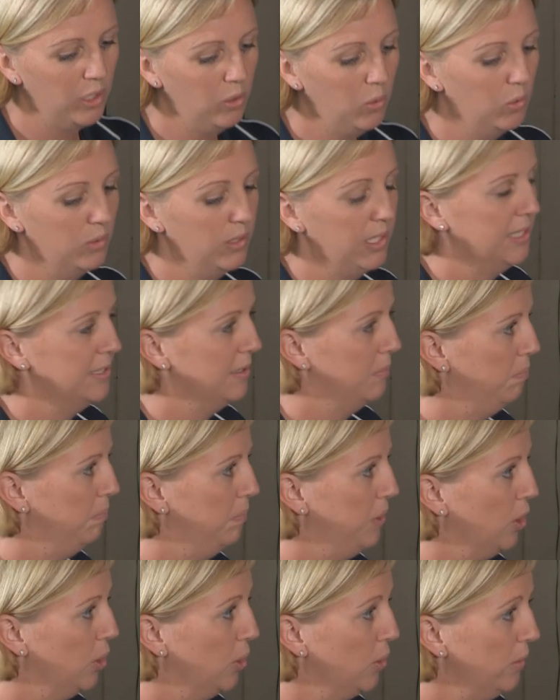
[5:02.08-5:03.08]
we call these a
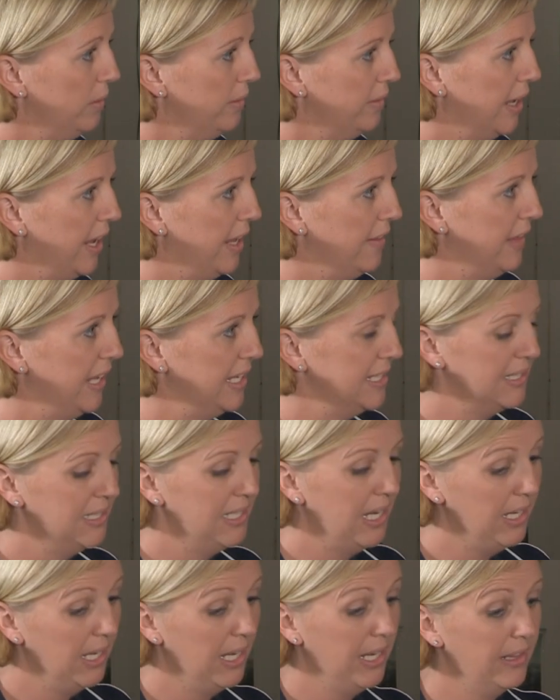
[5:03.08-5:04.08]
blue, and they
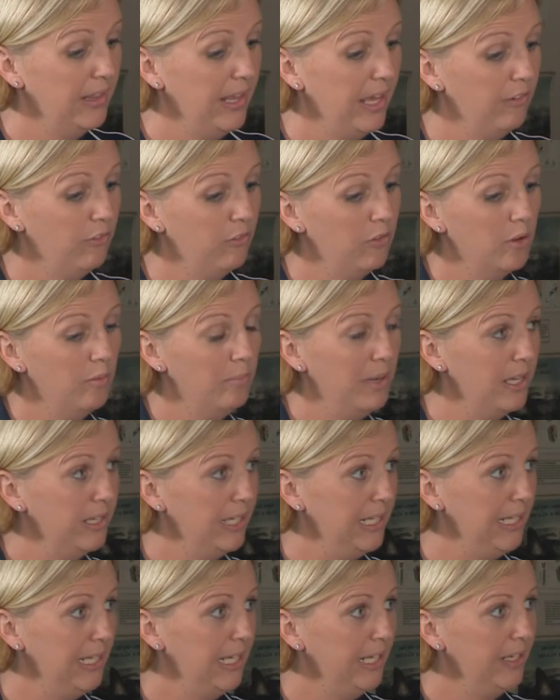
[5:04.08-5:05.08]
stay like that for about
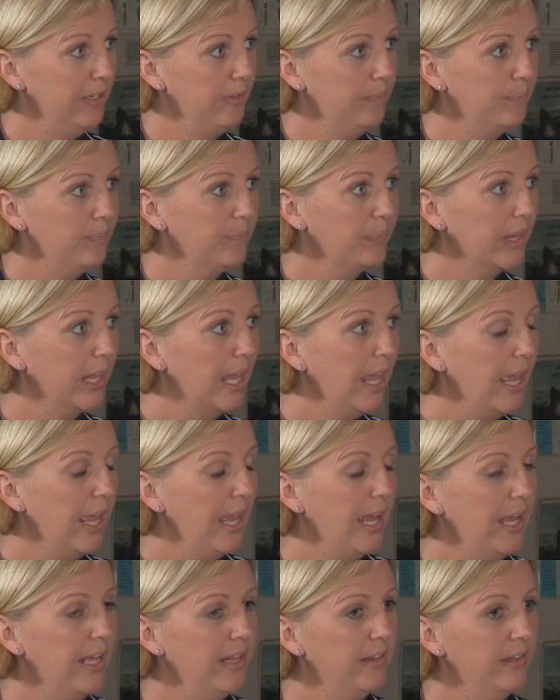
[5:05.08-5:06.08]
a year.
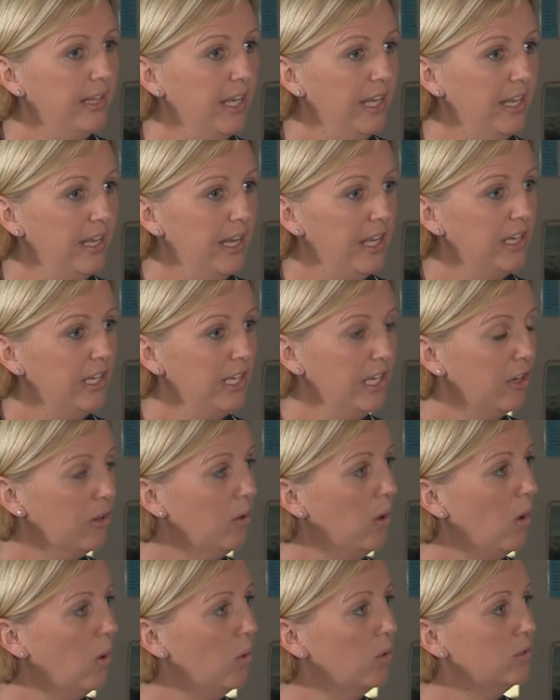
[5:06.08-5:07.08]
And then at a year
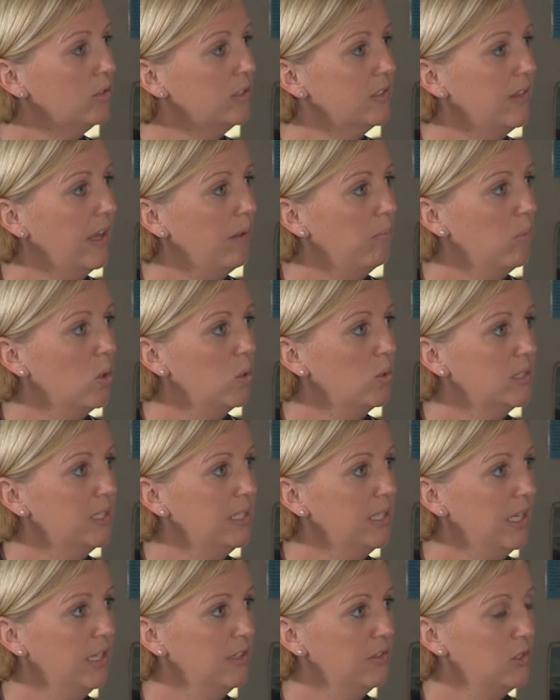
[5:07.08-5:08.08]
old, they molt
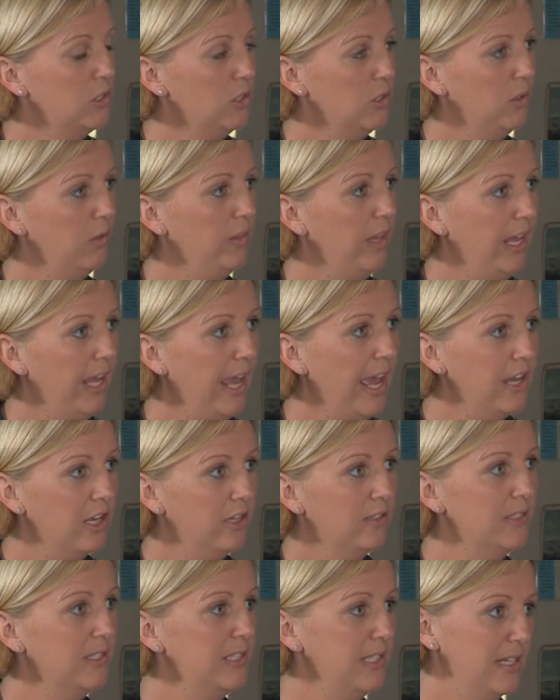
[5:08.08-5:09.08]
into their
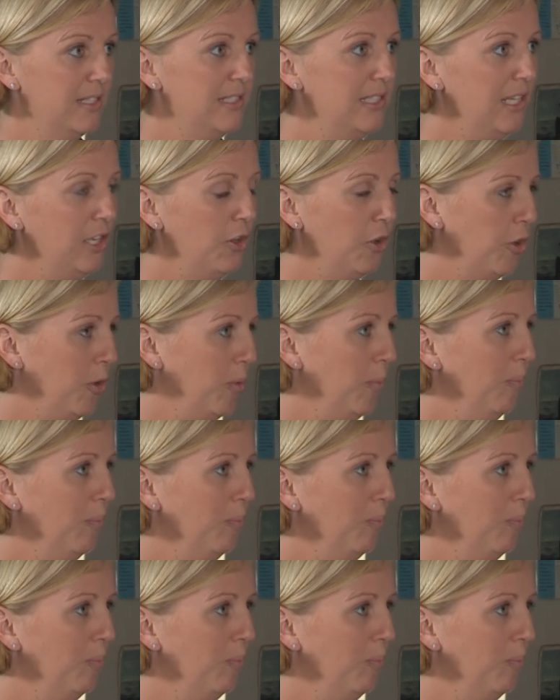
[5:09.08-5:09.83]
adult tuxedo,